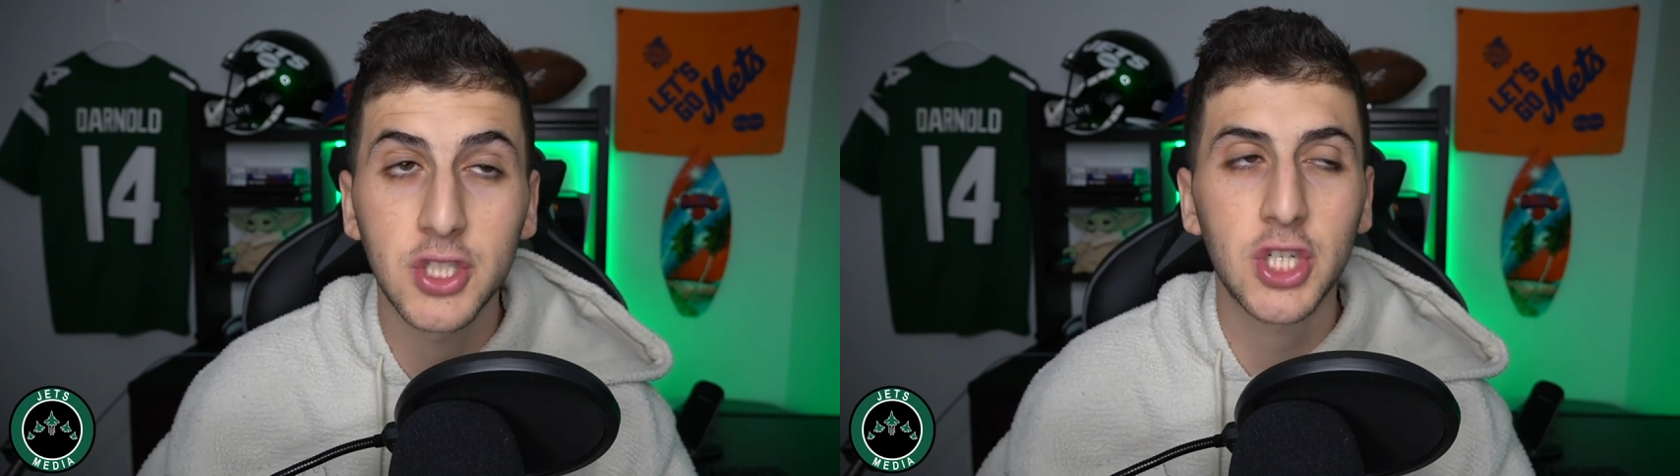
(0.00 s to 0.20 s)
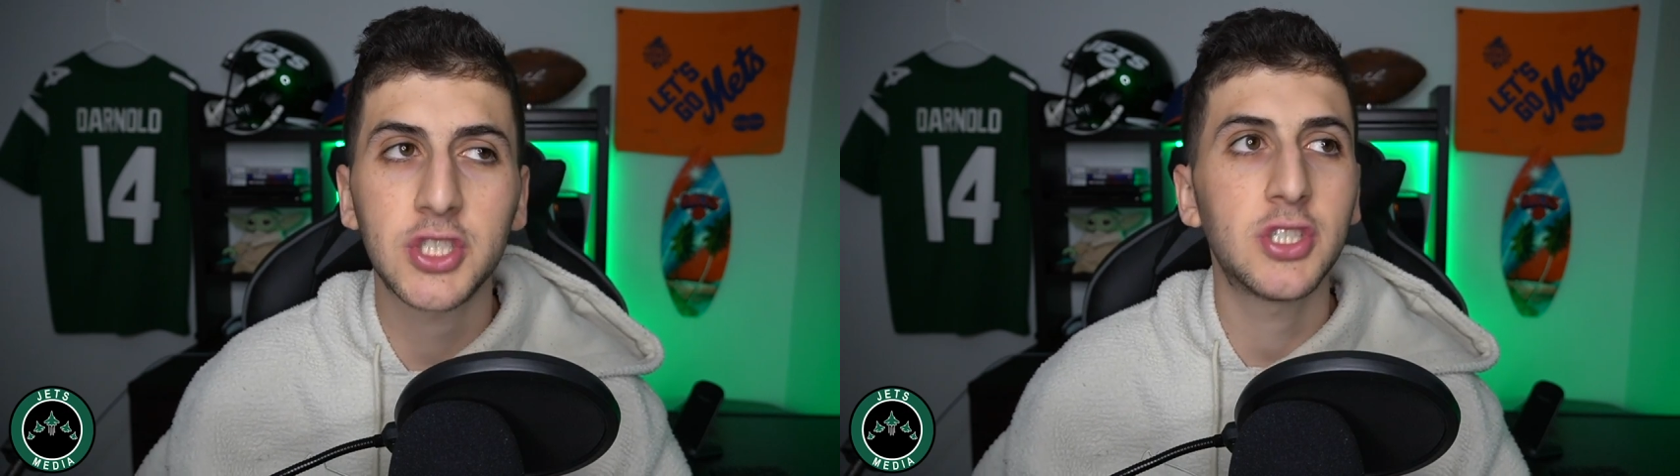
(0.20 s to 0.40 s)

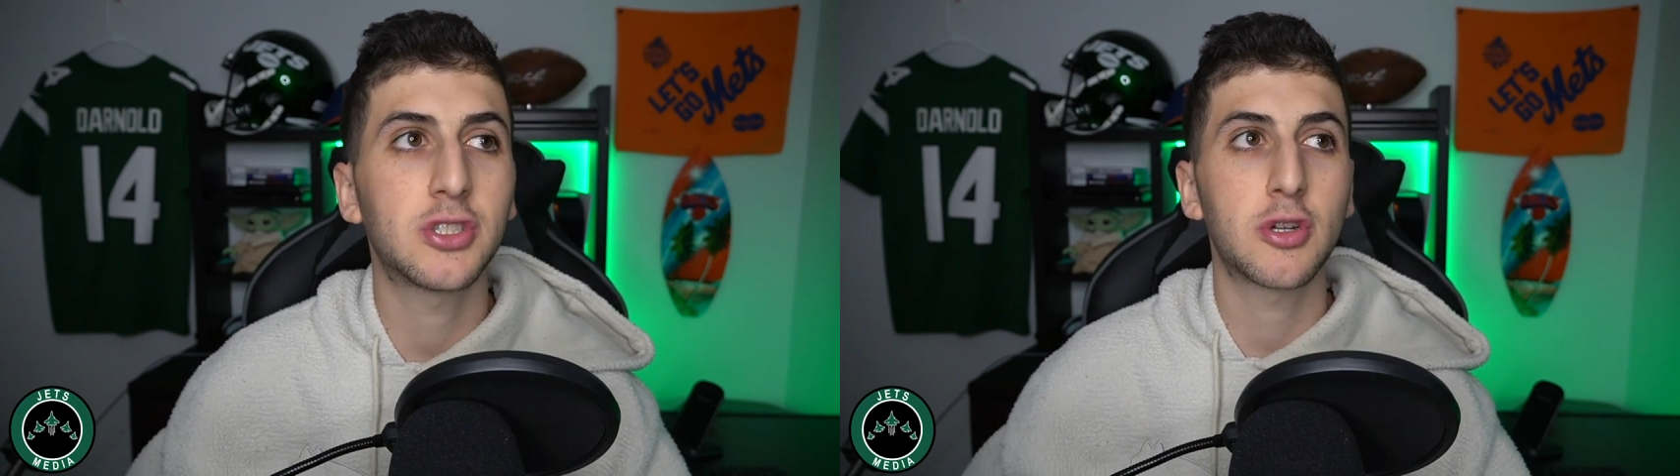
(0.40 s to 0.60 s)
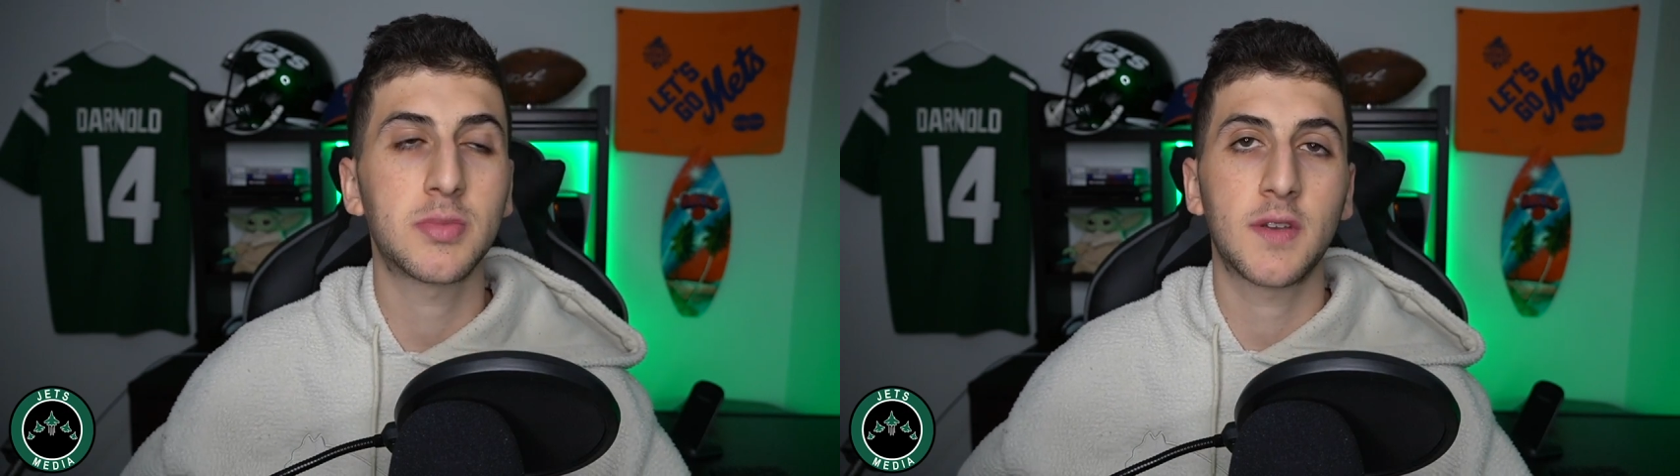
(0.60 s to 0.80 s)
just in
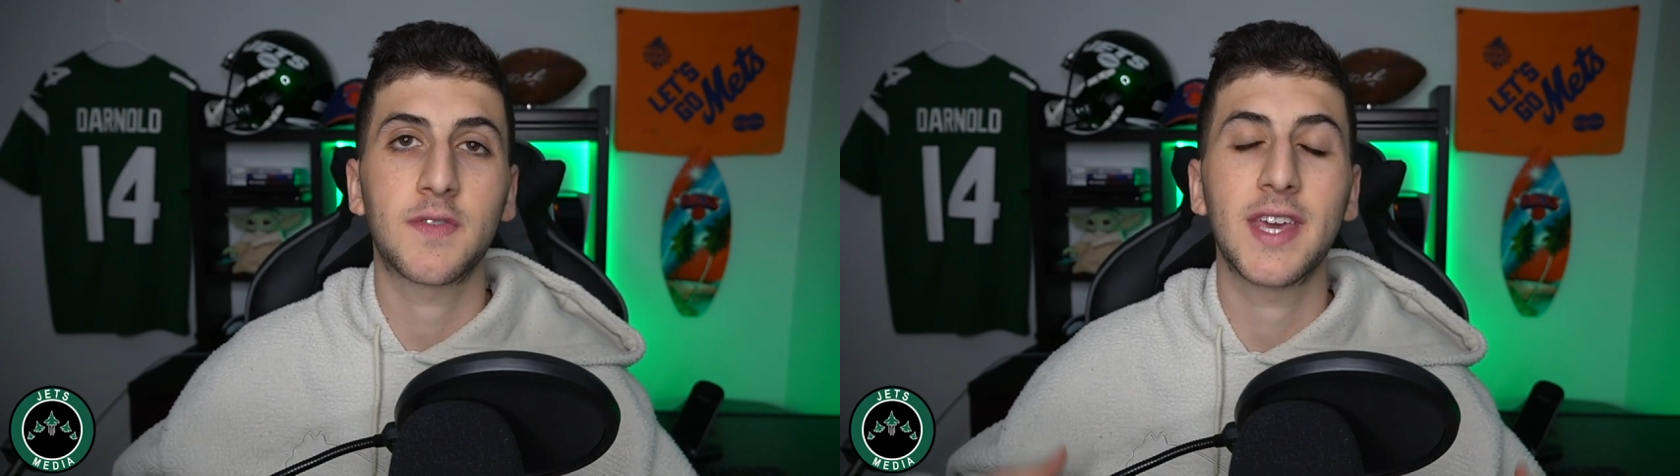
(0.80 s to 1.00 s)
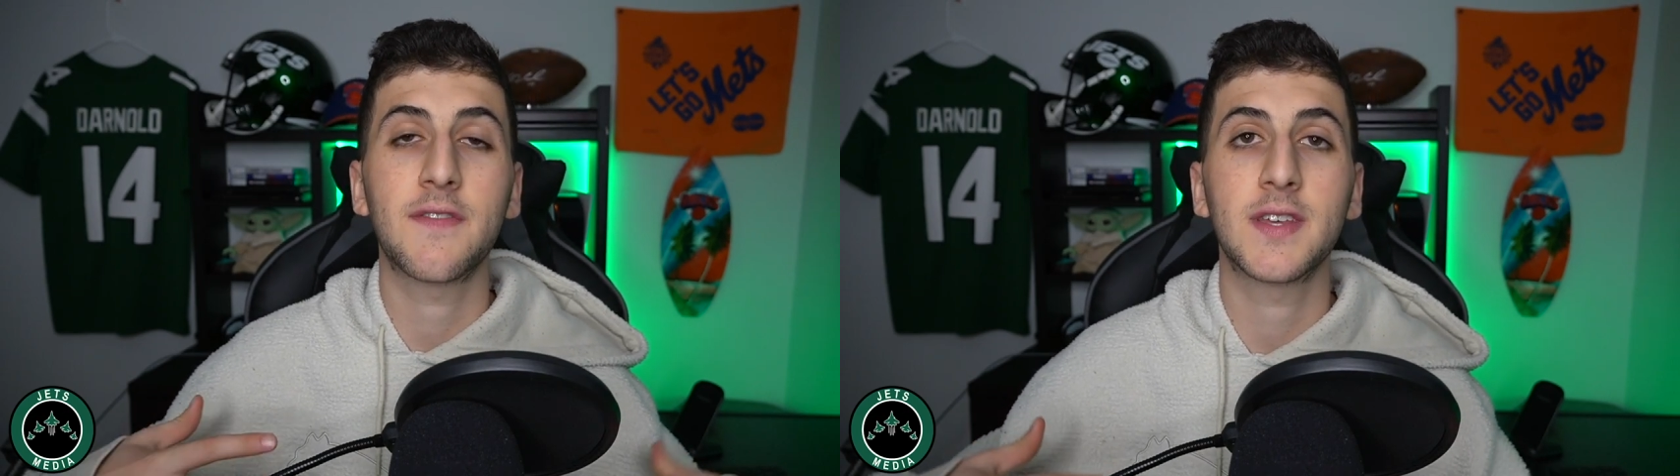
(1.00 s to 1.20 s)
terms
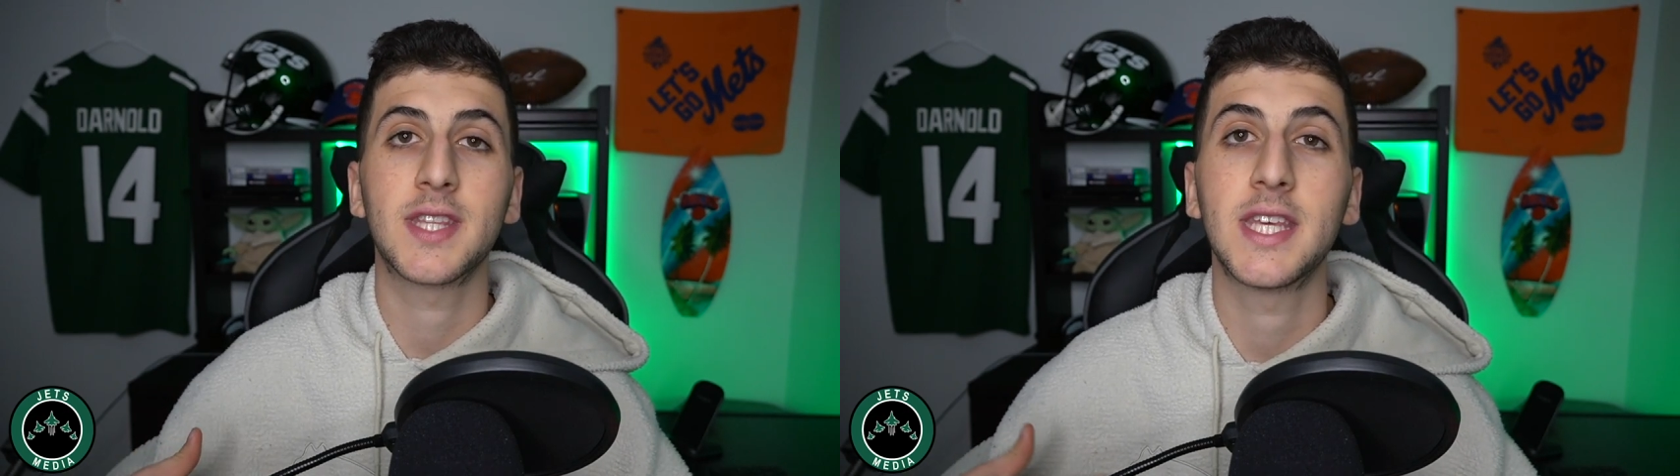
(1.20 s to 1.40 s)
of giving the